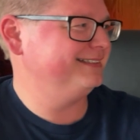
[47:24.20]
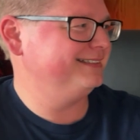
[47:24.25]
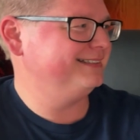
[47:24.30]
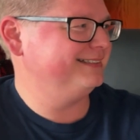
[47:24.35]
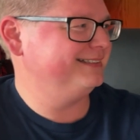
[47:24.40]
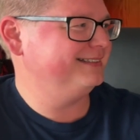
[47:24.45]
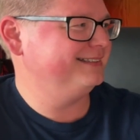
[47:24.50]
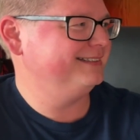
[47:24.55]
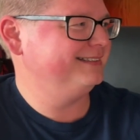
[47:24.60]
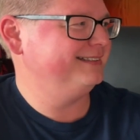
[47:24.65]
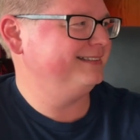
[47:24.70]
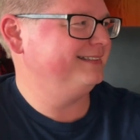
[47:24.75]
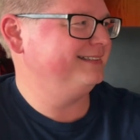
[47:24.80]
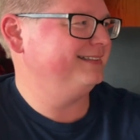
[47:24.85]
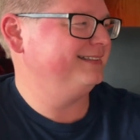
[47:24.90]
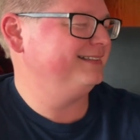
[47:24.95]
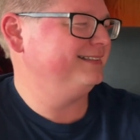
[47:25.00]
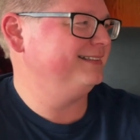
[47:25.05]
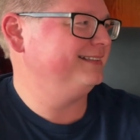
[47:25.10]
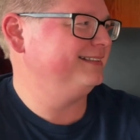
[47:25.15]

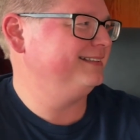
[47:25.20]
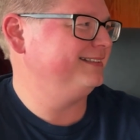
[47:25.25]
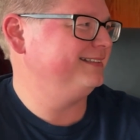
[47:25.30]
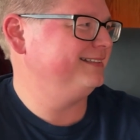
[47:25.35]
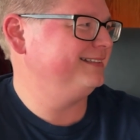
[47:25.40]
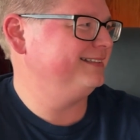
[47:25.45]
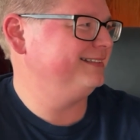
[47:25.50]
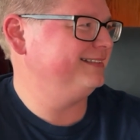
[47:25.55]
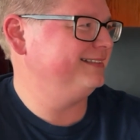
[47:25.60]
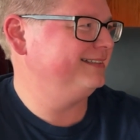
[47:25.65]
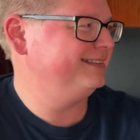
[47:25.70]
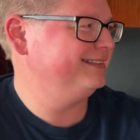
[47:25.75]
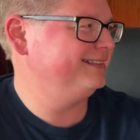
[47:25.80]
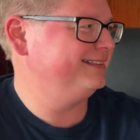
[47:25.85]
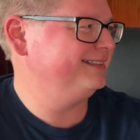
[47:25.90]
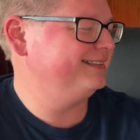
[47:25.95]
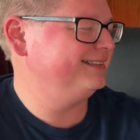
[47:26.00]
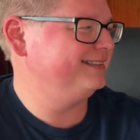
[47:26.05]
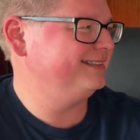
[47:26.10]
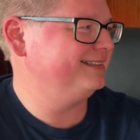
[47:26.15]

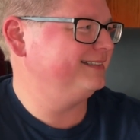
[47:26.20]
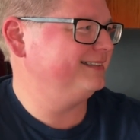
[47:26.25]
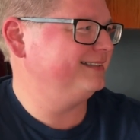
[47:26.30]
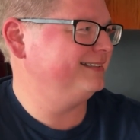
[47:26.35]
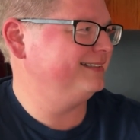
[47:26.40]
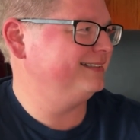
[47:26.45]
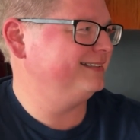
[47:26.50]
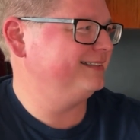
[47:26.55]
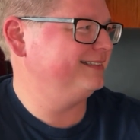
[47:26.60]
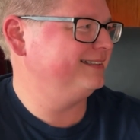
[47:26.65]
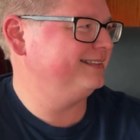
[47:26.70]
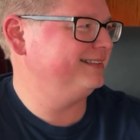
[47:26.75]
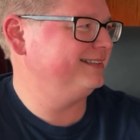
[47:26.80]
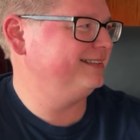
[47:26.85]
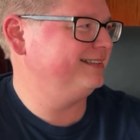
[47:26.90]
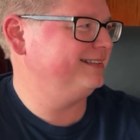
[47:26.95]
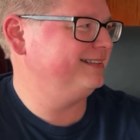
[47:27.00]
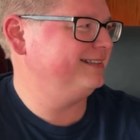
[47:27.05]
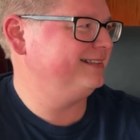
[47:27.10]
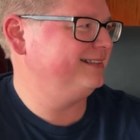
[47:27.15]

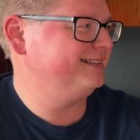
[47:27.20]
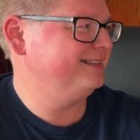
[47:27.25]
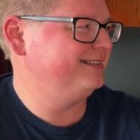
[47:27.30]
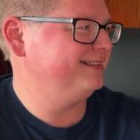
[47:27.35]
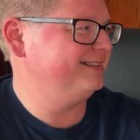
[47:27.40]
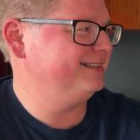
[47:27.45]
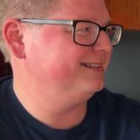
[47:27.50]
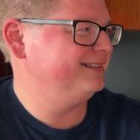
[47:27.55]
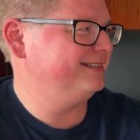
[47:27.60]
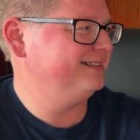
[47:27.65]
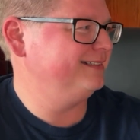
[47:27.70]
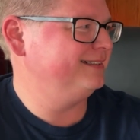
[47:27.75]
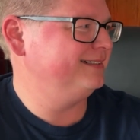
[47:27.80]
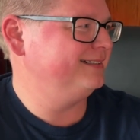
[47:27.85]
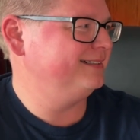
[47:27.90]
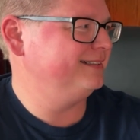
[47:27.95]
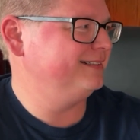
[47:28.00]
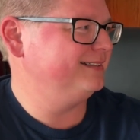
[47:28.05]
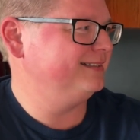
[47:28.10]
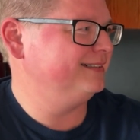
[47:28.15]

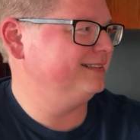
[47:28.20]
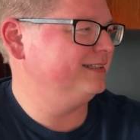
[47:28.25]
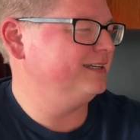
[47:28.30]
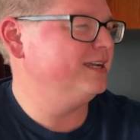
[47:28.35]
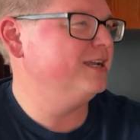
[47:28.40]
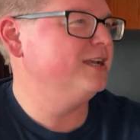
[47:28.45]
(not speaking)